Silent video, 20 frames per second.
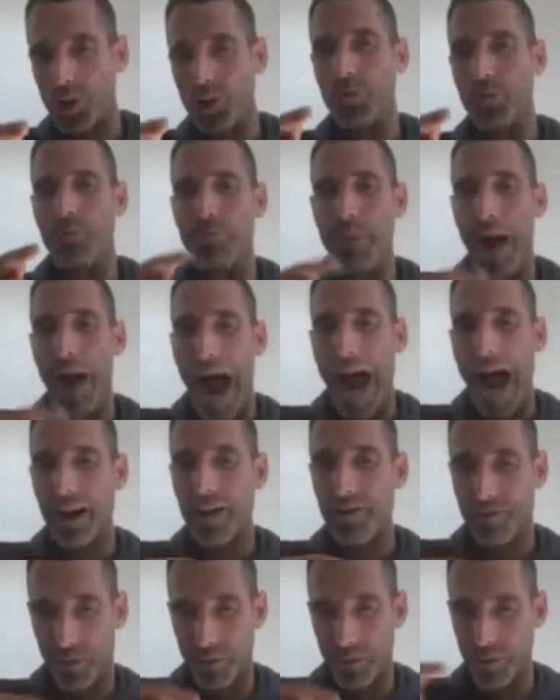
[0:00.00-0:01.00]
you
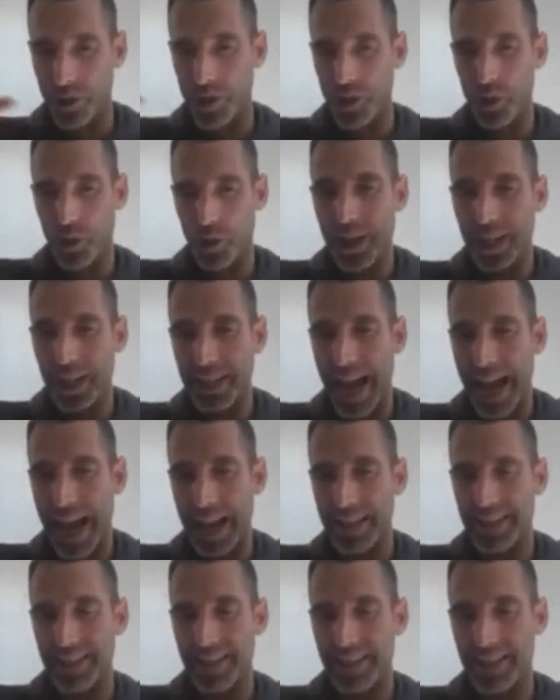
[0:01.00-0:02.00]
back from doing
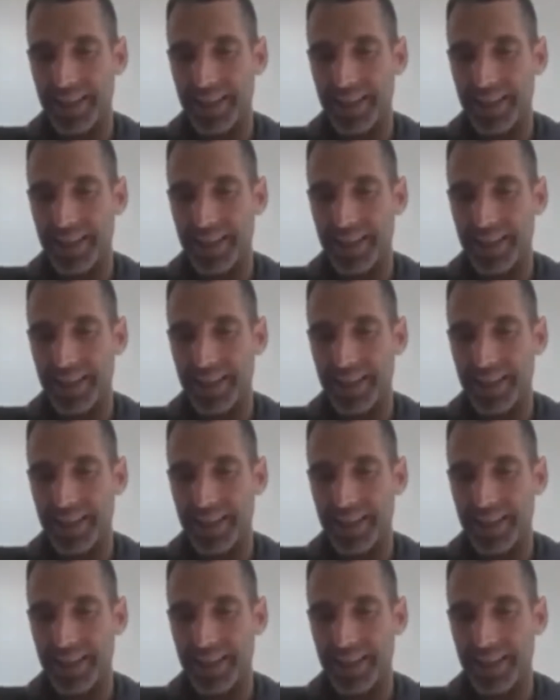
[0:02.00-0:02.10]
that,